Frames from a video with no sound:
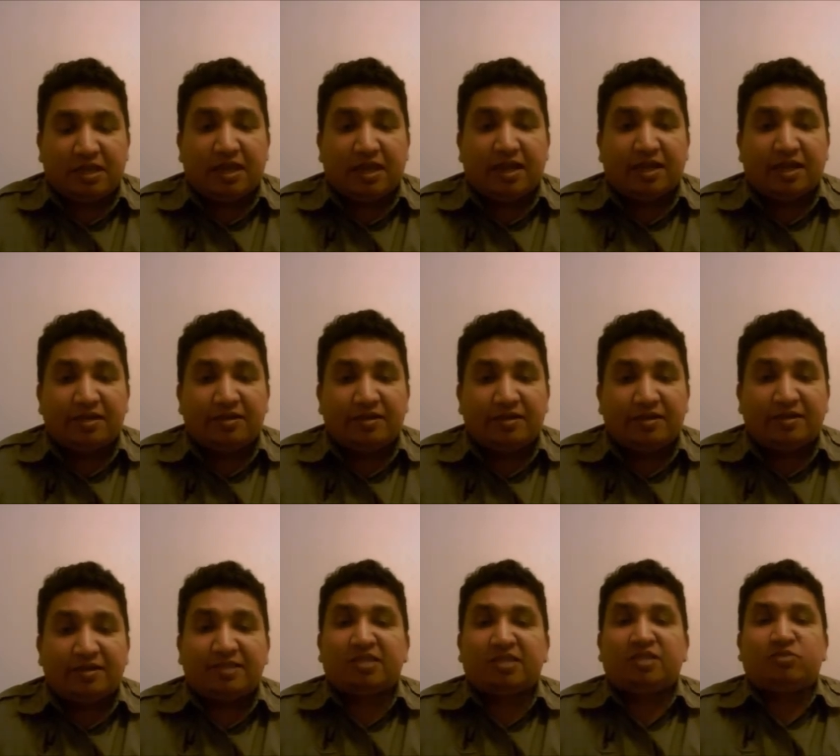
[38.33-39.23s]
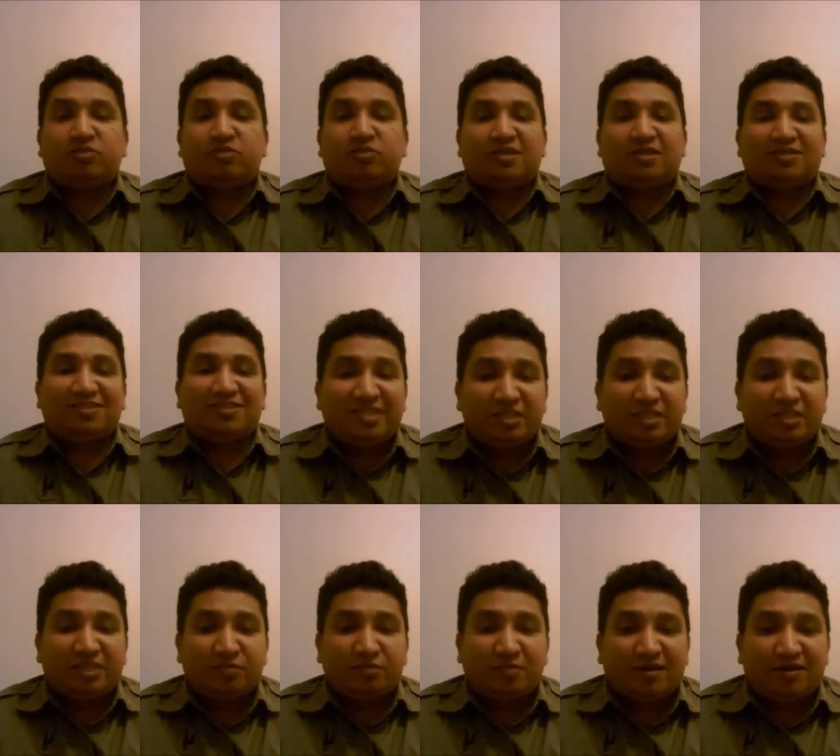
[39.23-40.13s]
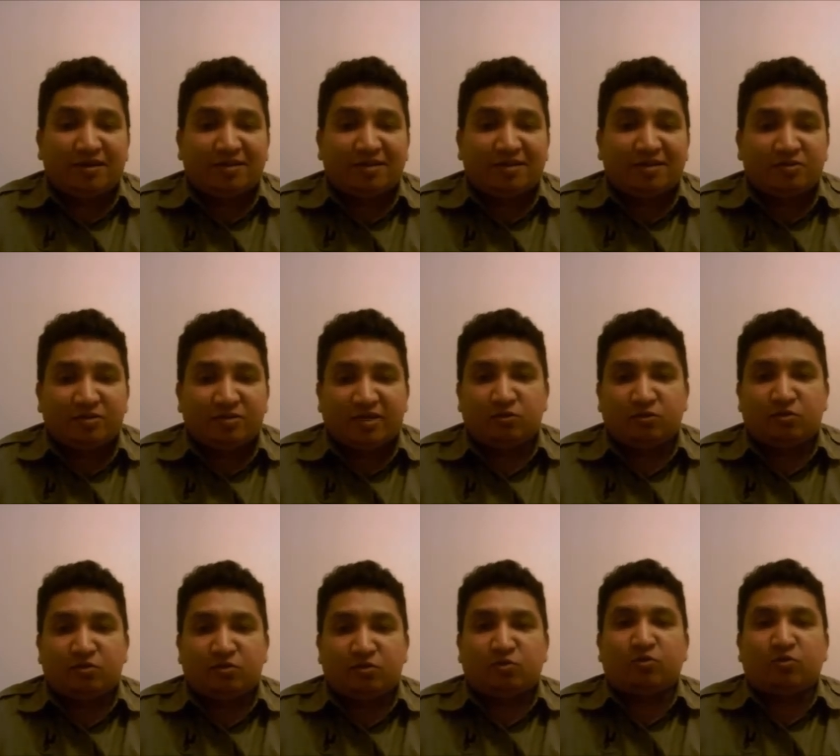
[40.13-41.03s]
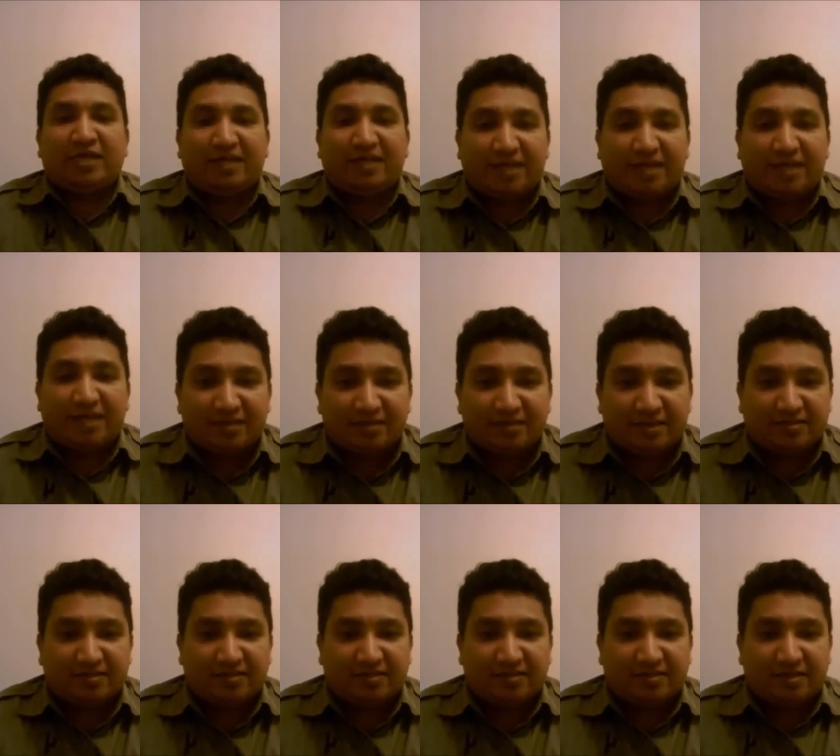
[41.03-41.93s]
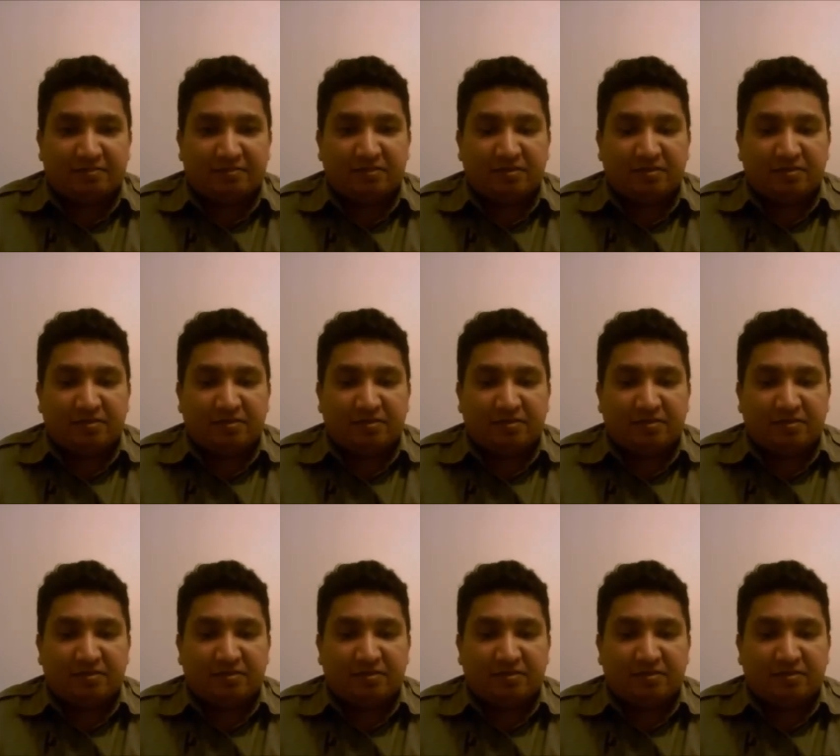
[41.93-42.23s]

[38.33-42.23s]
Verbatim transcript: and teaching you that street smartness you need to truly crack the exam.